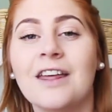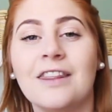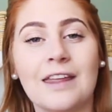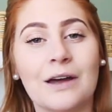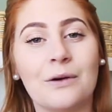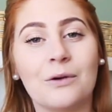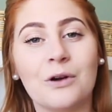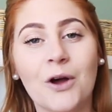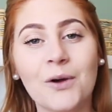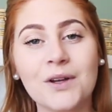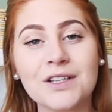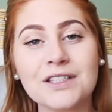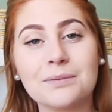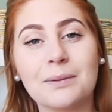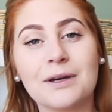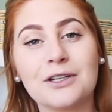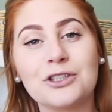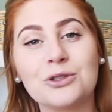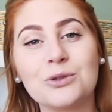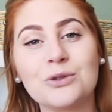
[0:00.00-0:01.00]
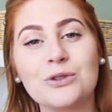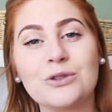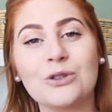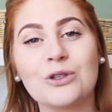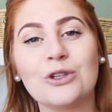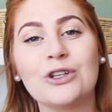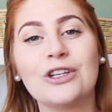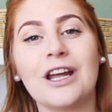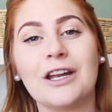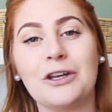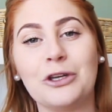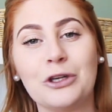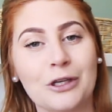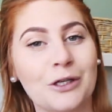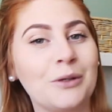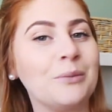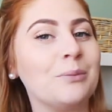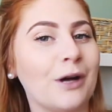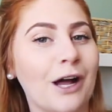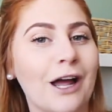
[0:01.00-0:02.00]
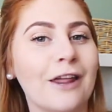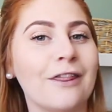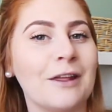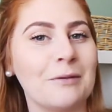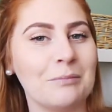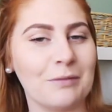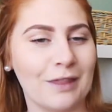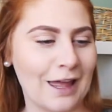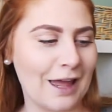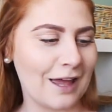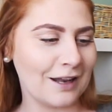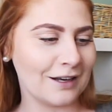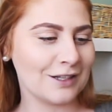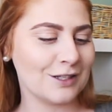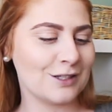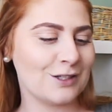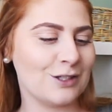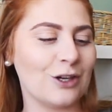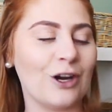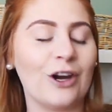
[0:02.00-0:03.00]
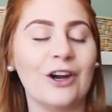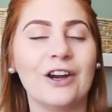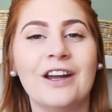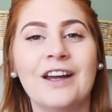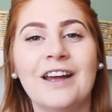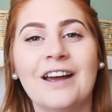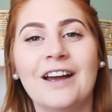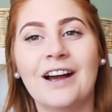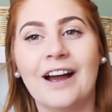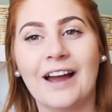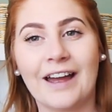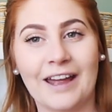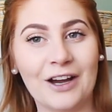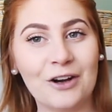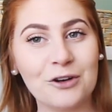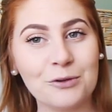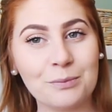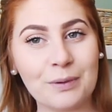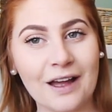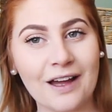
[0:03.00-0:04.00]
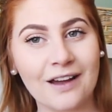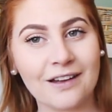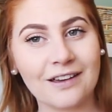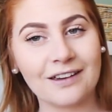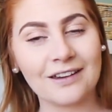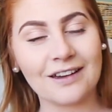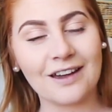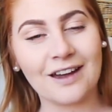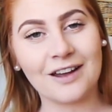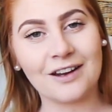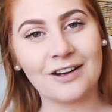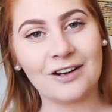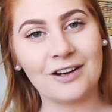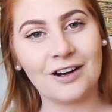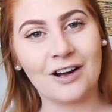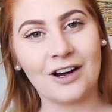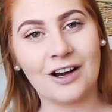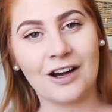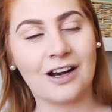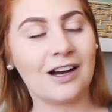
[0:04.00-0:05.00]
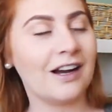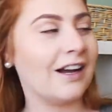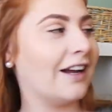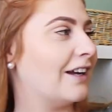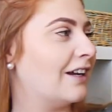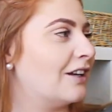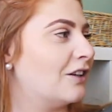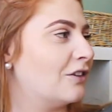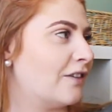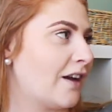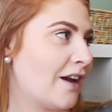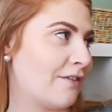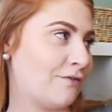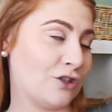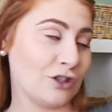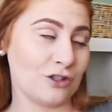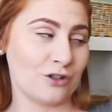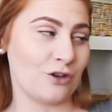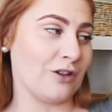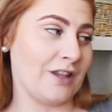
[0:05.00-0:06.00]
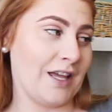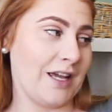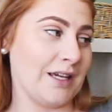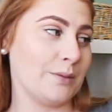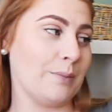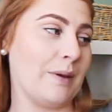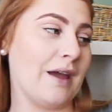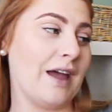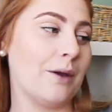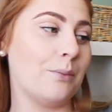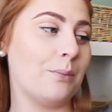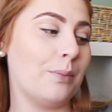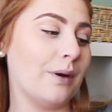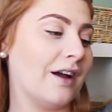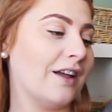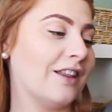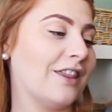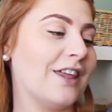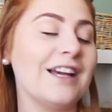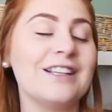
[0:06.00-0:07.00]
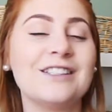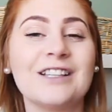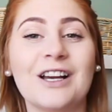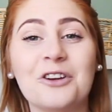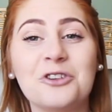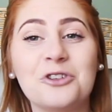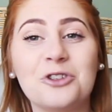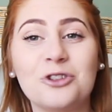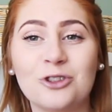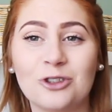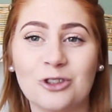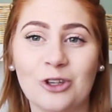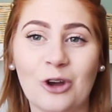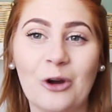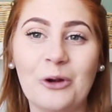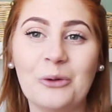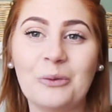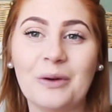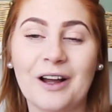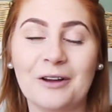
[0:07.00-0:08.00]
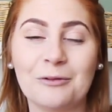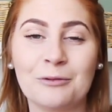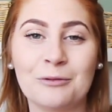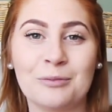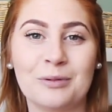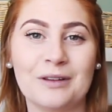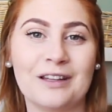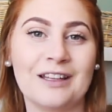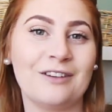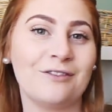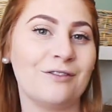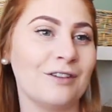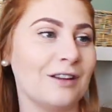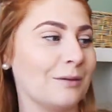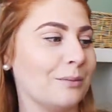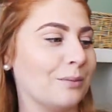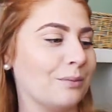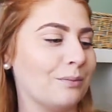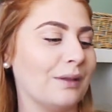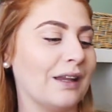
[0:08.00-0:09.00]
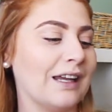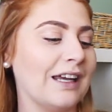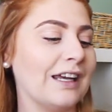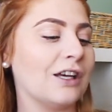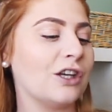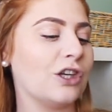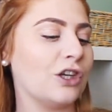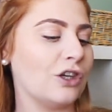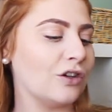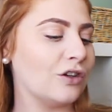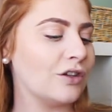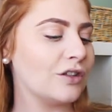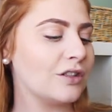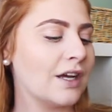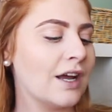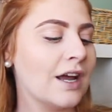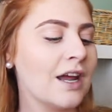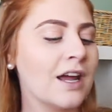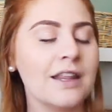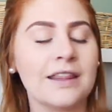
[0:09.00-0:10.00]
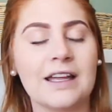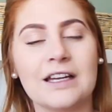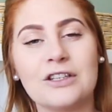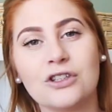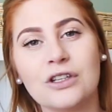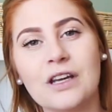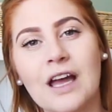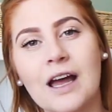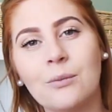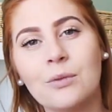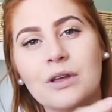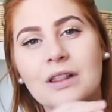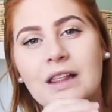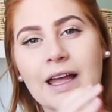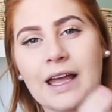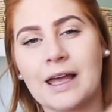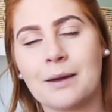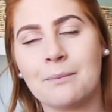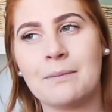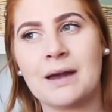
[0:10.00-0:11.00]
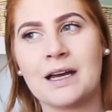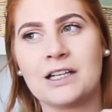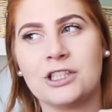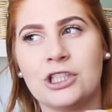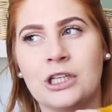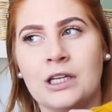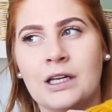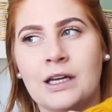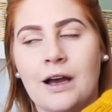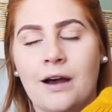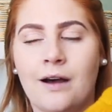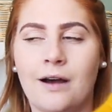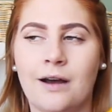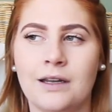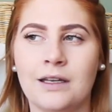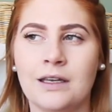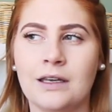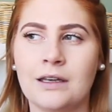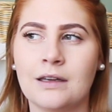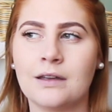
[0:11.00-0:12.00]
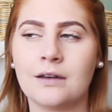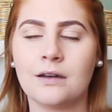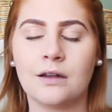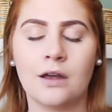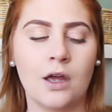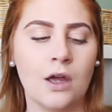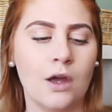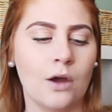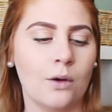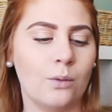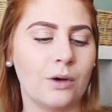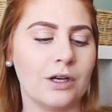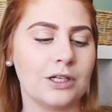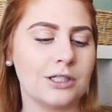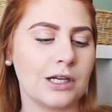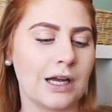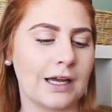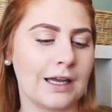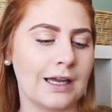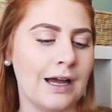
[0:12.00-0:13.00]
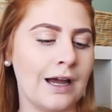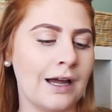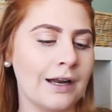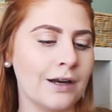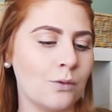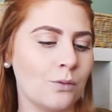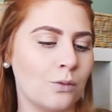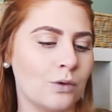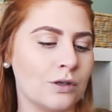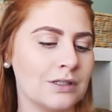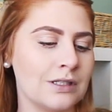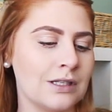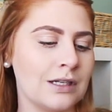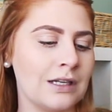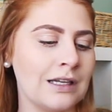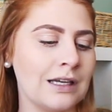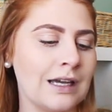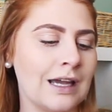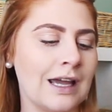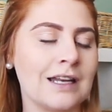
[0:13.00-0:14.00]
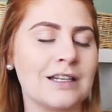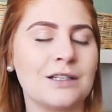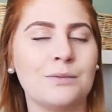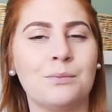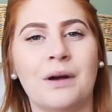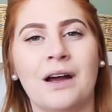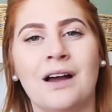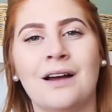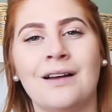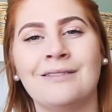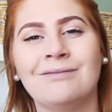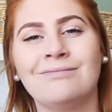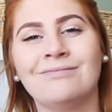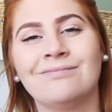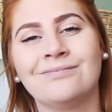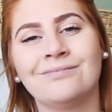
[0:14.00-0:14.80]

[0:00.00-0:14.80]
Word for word: They'll go on special soon and you can buy them then. So I held back and I have just got these pair, but these are so unbelievably cute. They do come with like a matching cardigan, which I kind of wanted to get, but